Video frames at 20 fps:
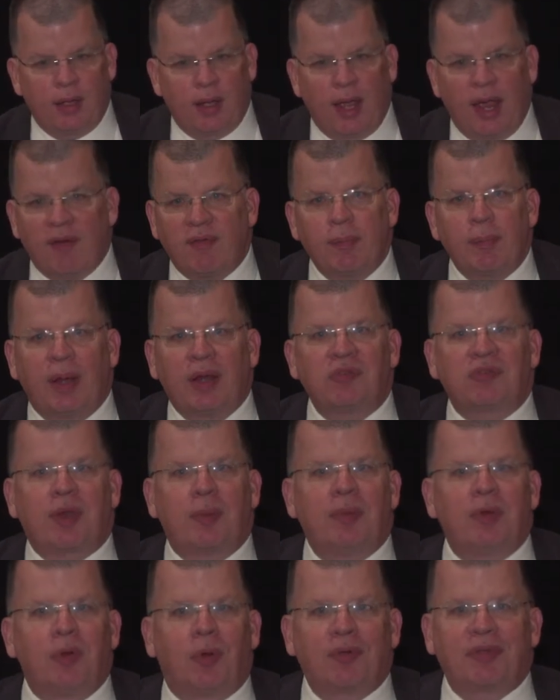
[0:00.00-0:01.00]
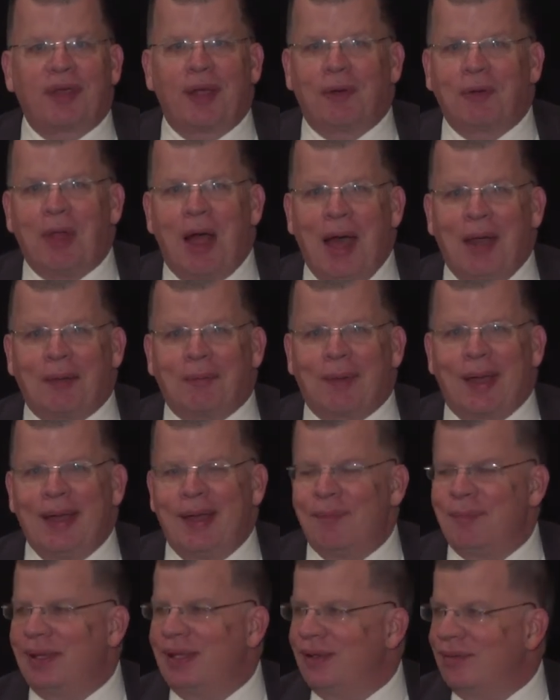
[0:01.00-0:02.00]
everybody's coming to North Carolina, right?
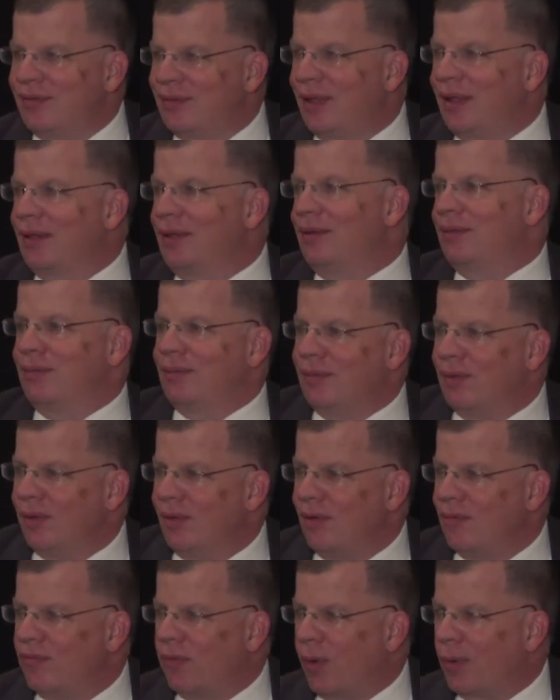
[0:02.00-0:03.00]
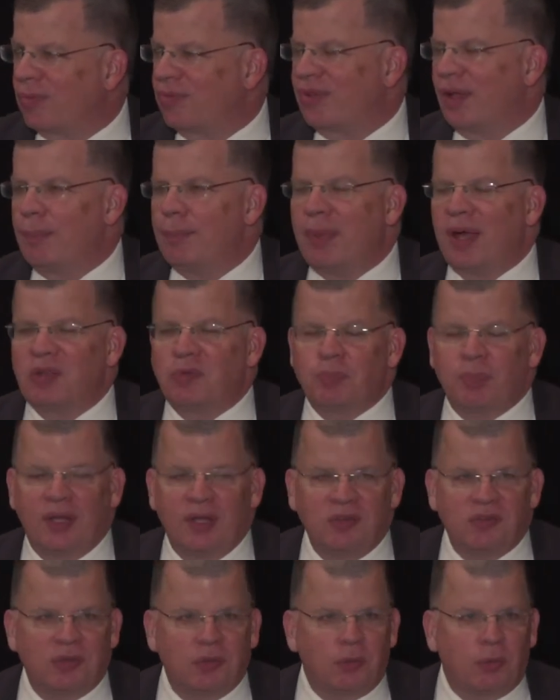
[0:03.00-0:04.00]
I mean, it's like Forbes saying best
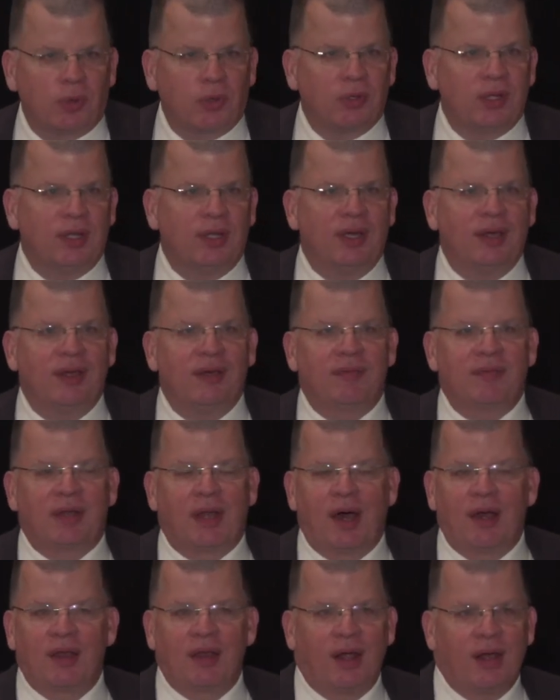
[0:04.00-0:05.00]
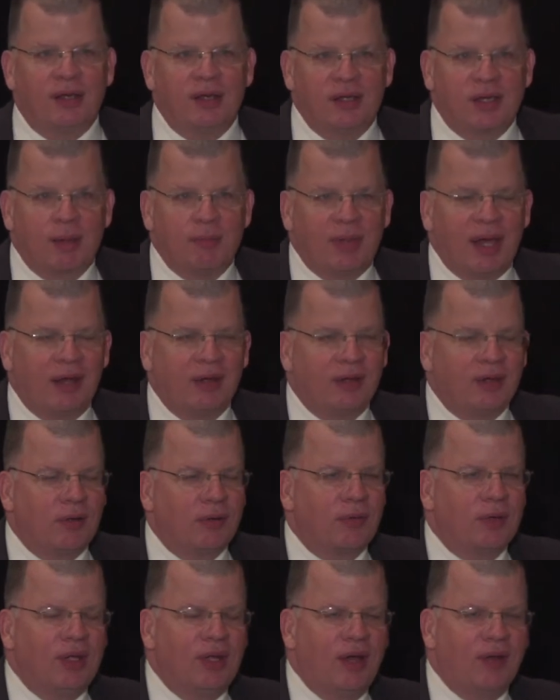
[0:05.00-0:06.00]
place in the world to live, and on, and you come down
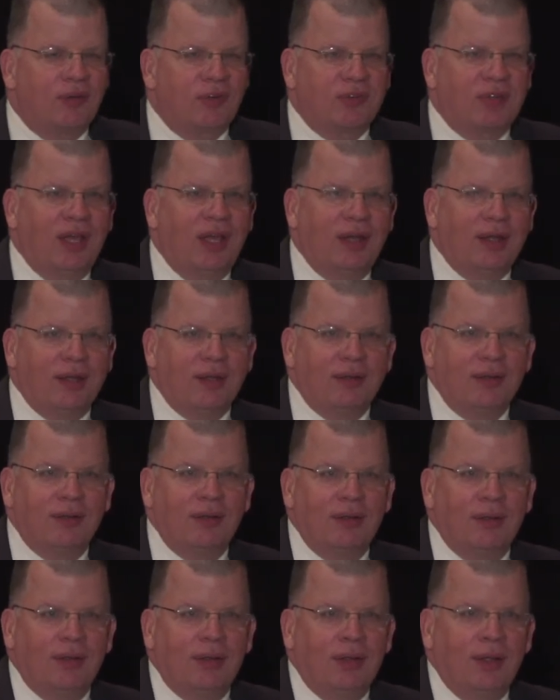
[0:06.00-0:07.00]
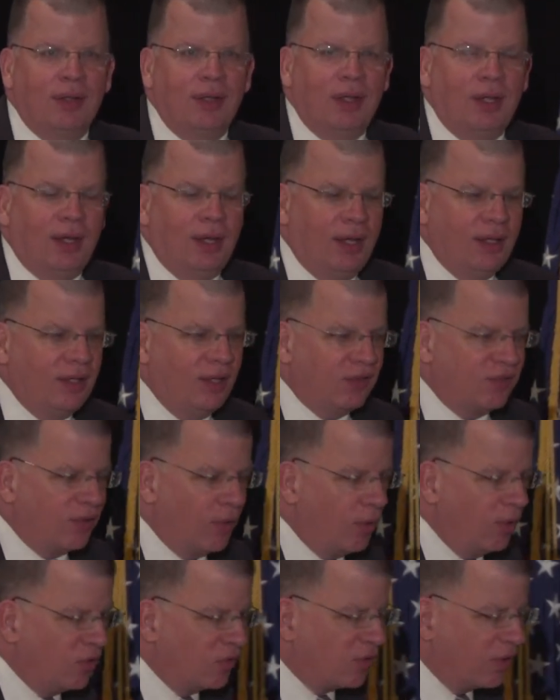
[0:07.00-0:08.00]
here and you understand it. And then
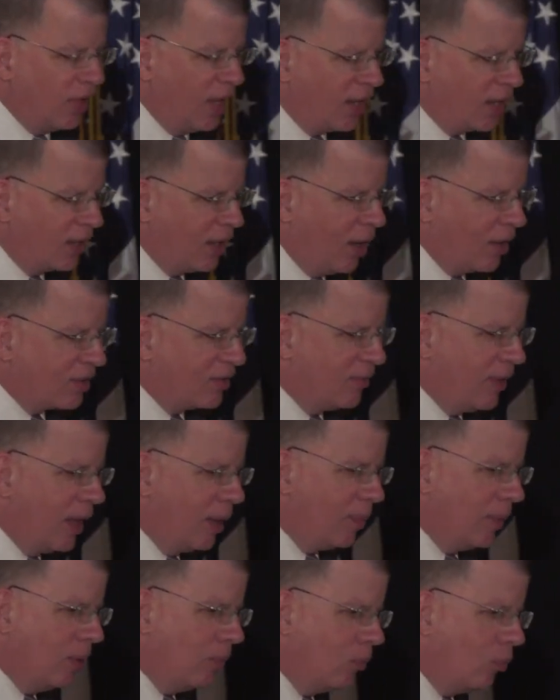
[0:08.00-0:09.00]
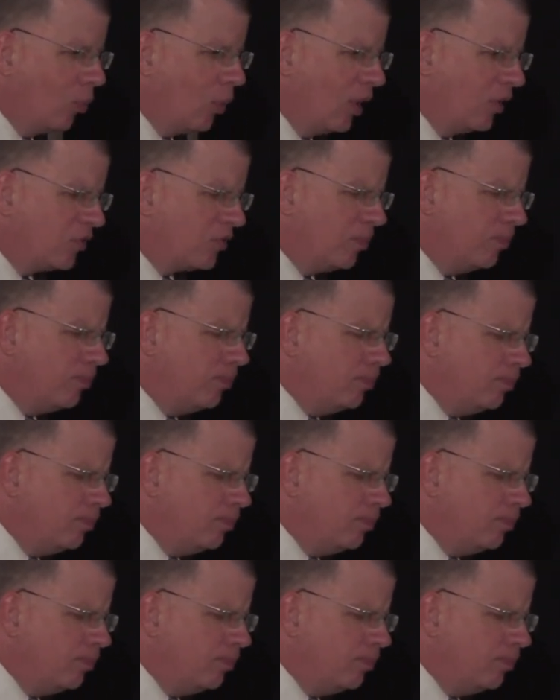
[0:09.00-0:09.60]
so as economic development was,